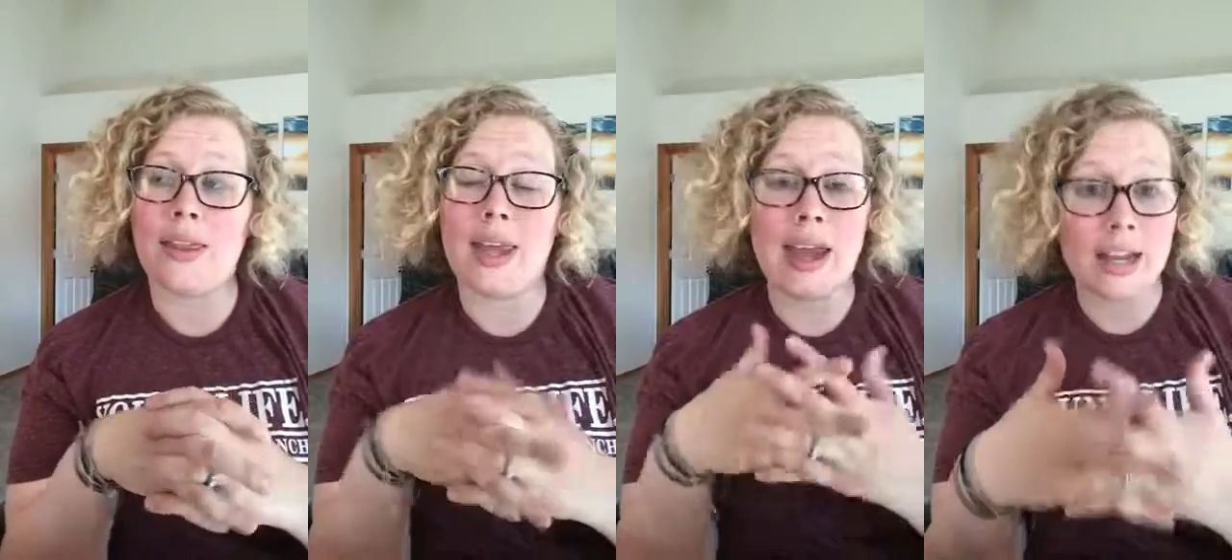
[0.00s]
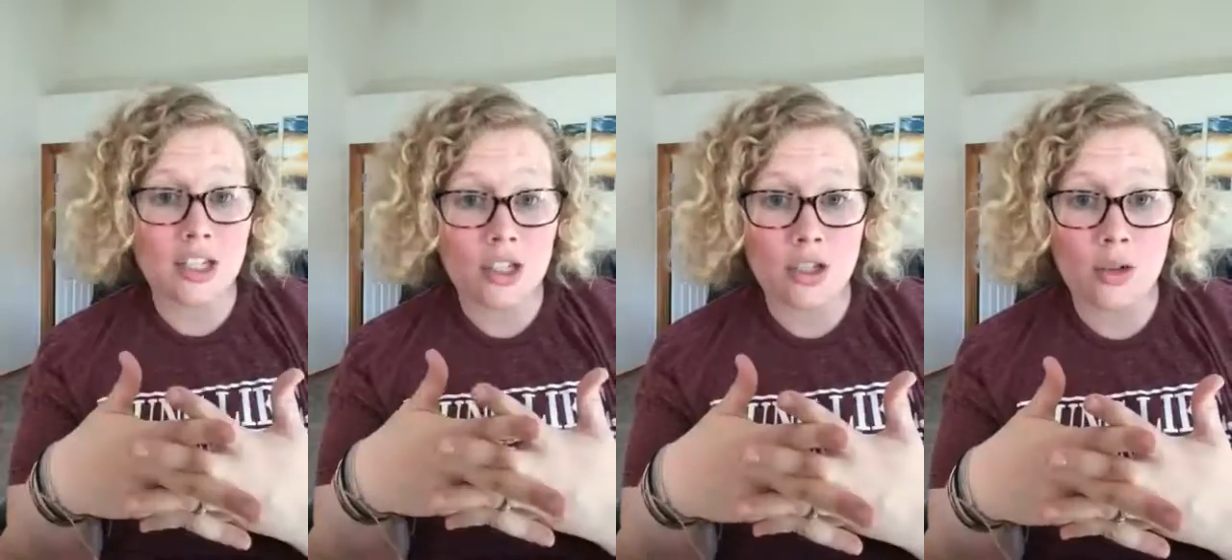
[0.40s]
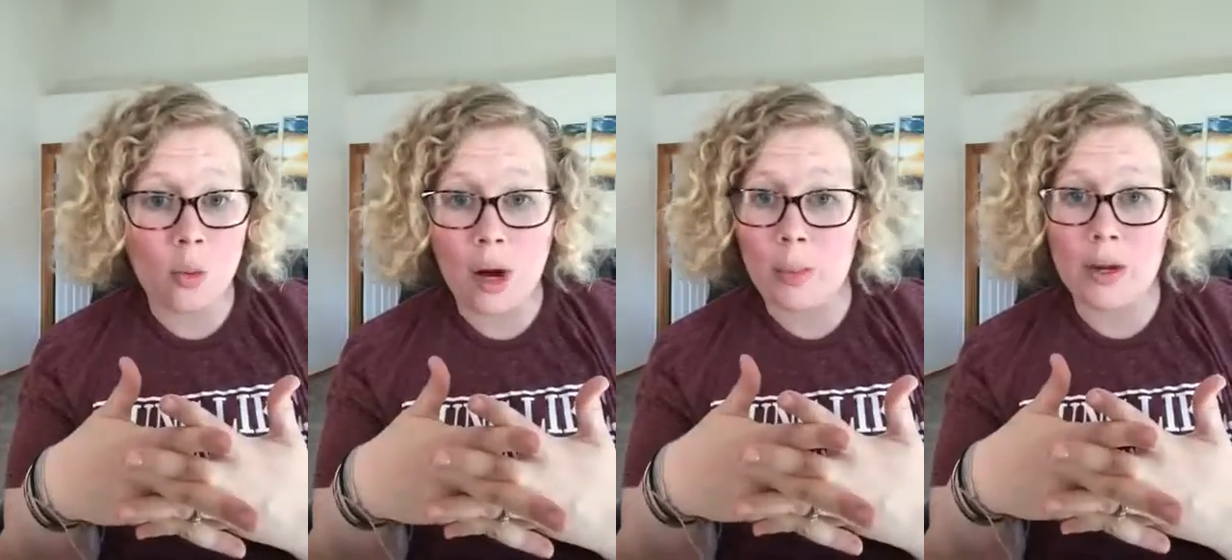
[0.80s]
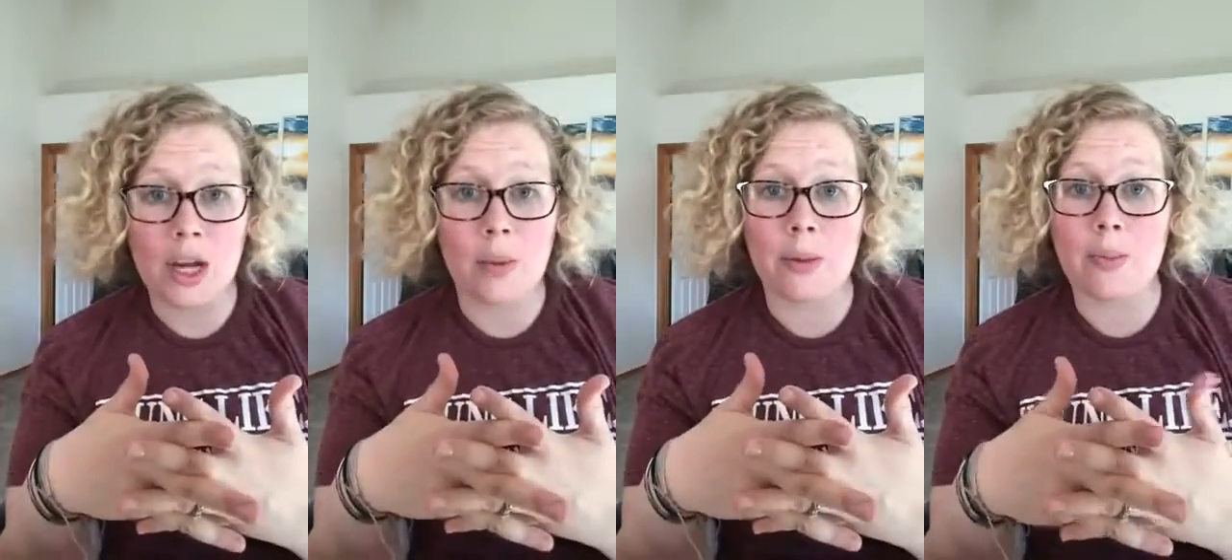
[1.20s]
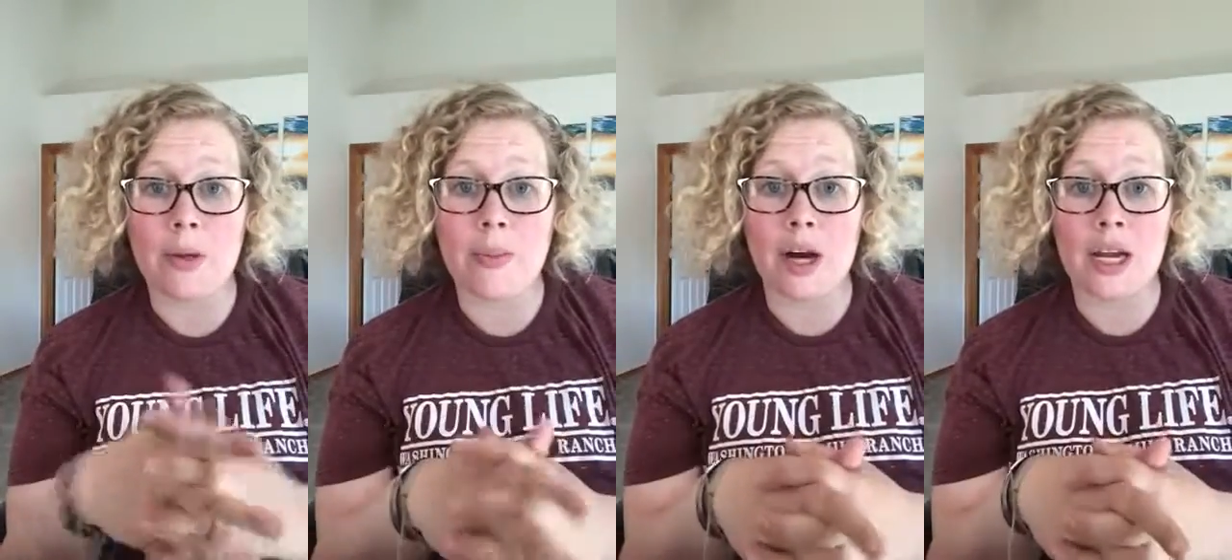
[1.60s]
the answer where Penelope
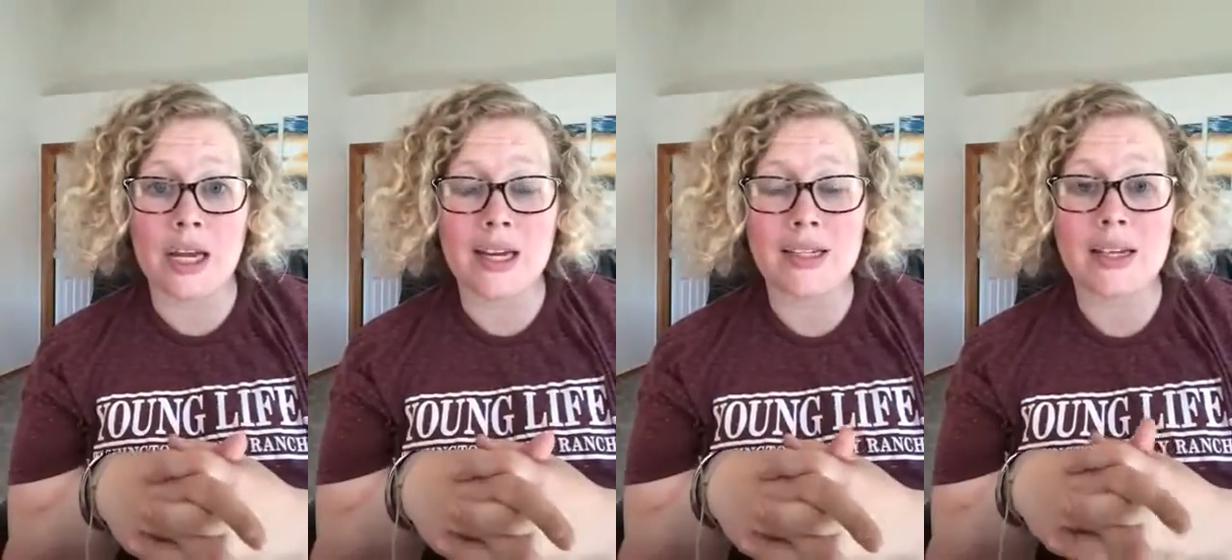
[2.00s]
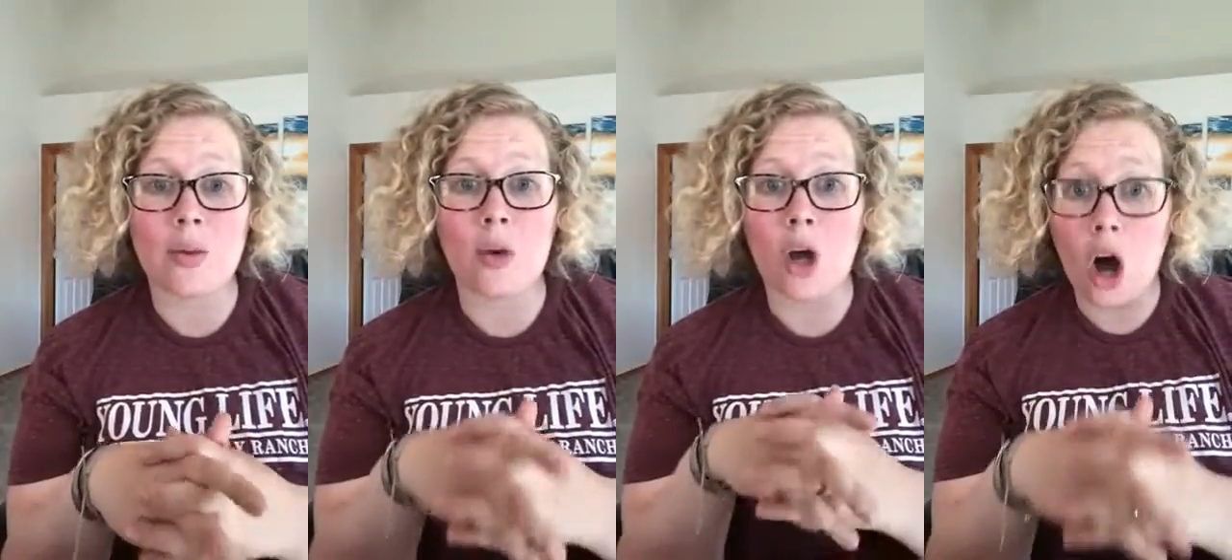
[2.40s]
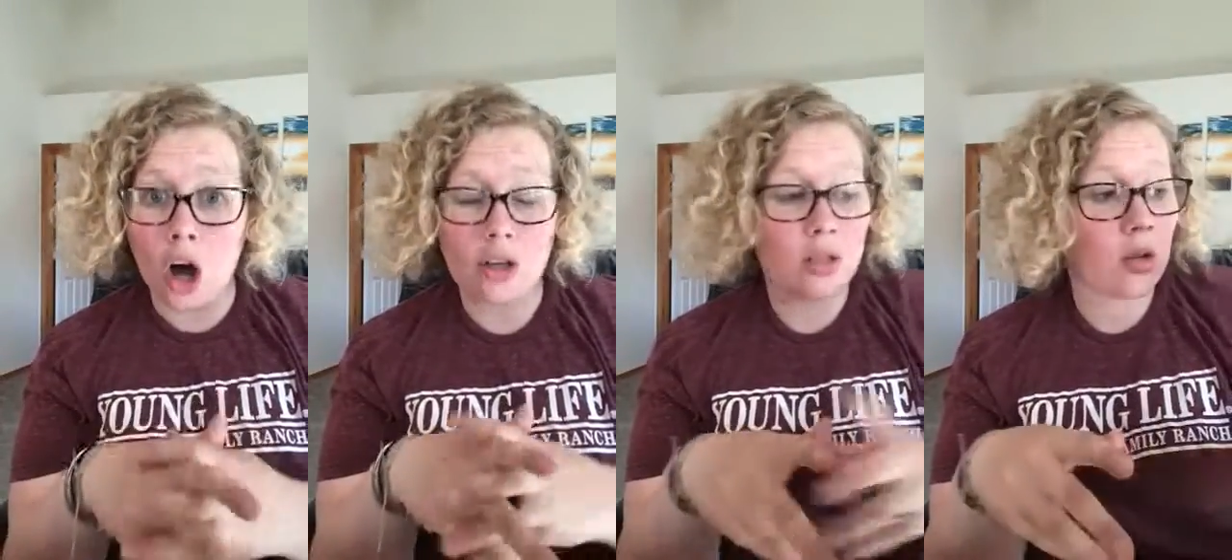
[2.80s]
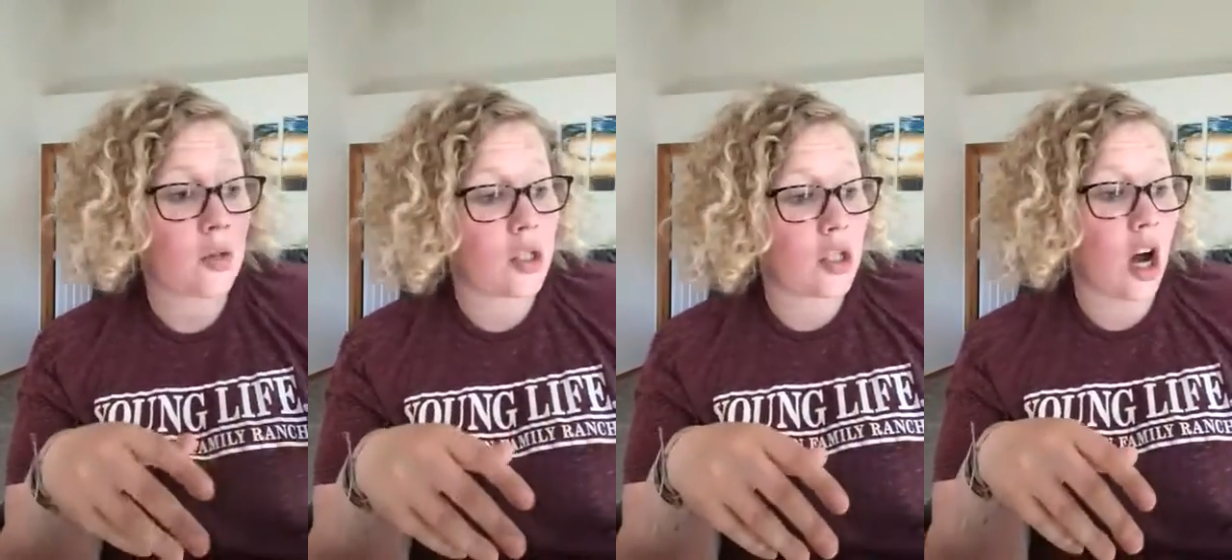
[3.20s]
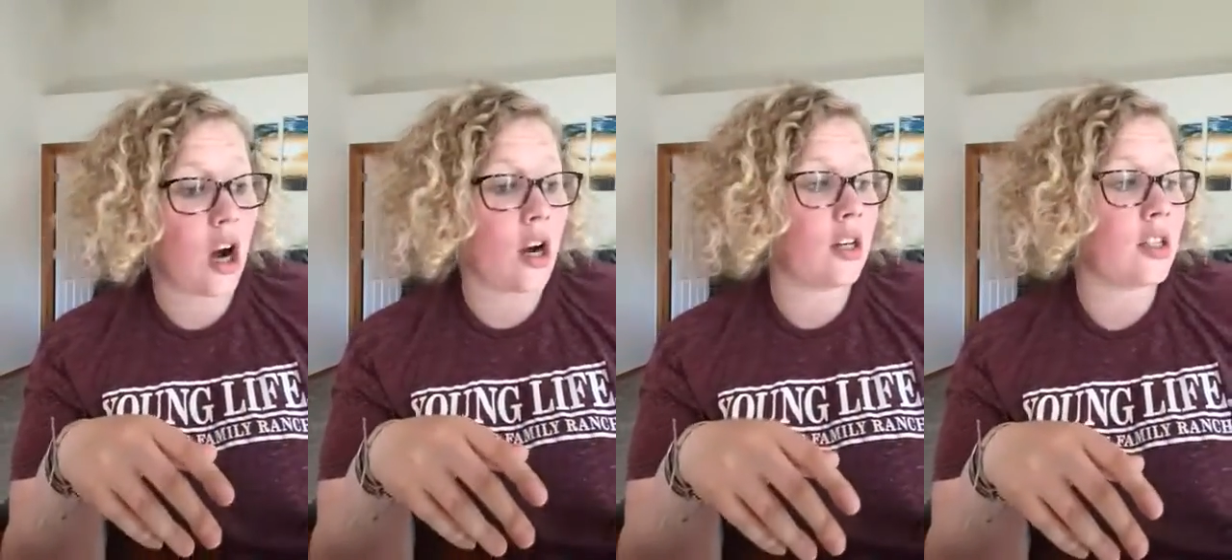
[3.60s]
Peabody is, and we'll also
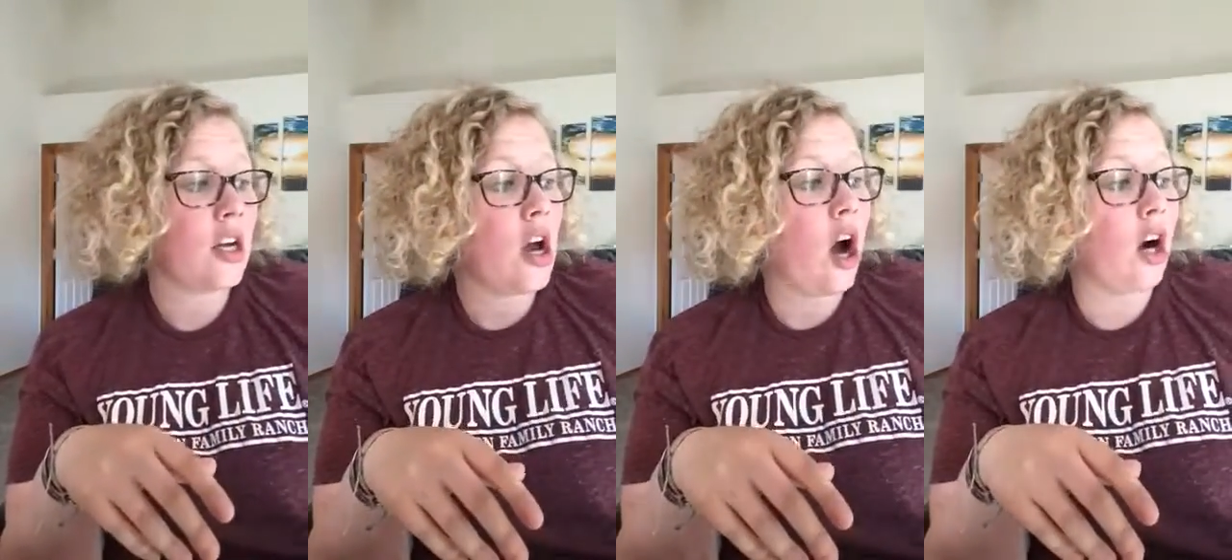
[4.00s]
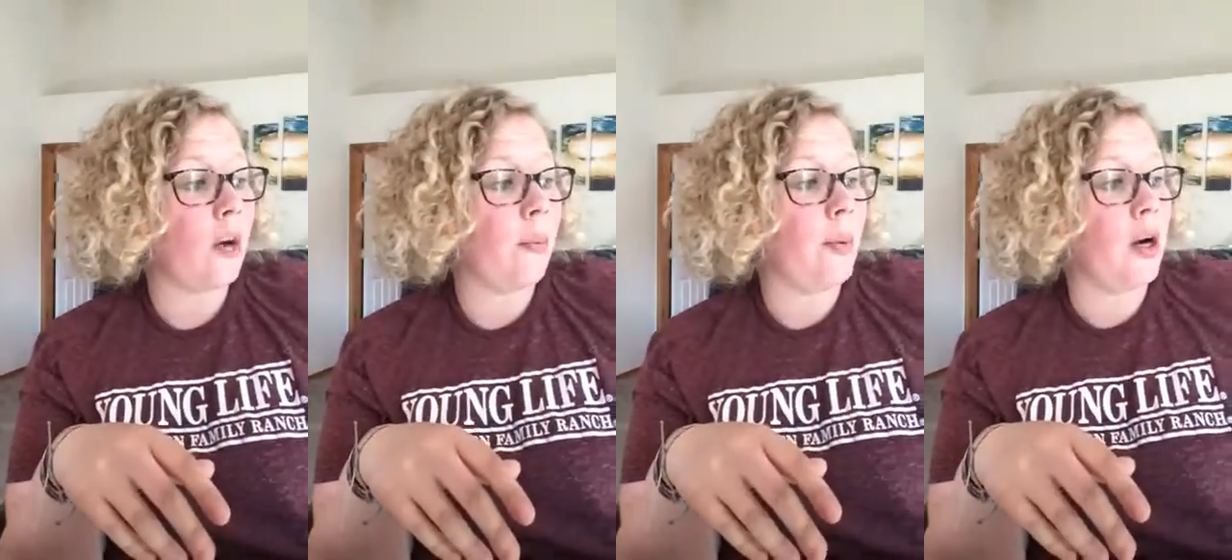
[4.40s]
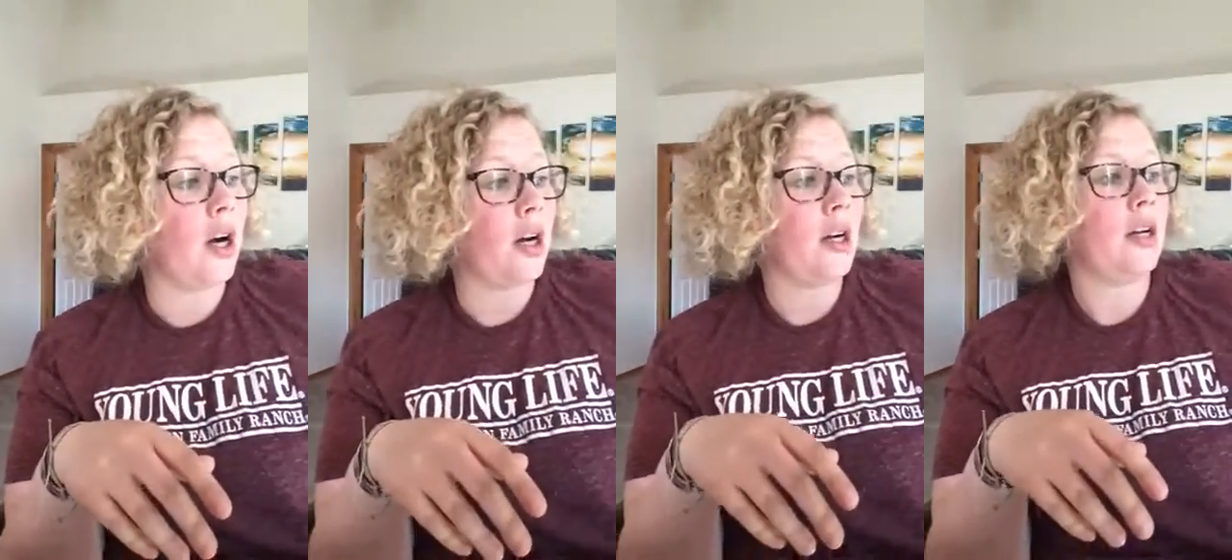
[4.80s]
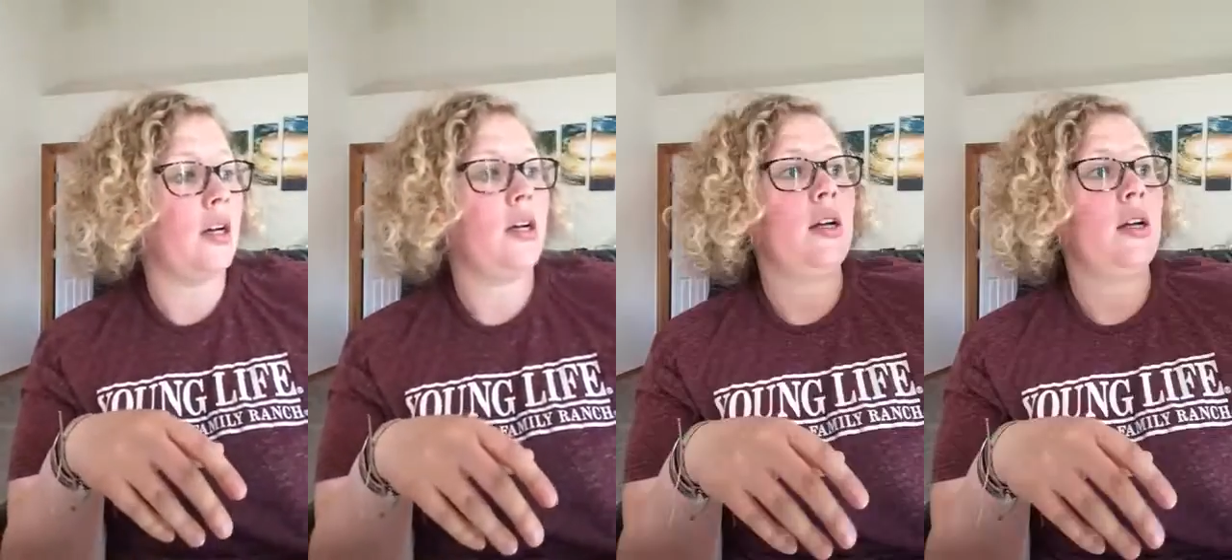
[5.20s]
start our book,